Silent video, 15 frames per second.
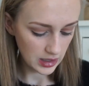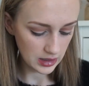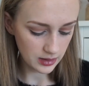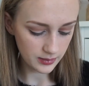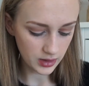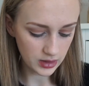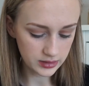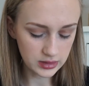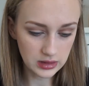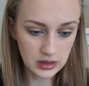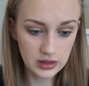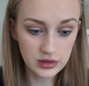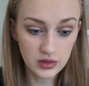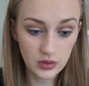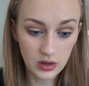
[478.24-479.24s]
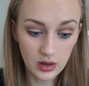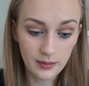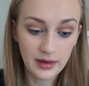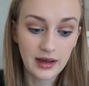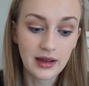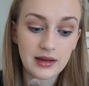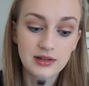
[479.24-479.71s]
And I'm also going to do it on
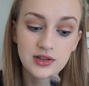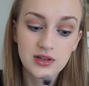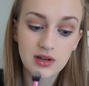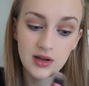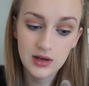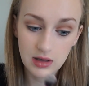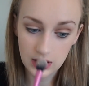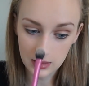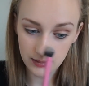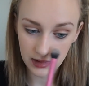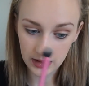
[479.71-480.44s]
my chin and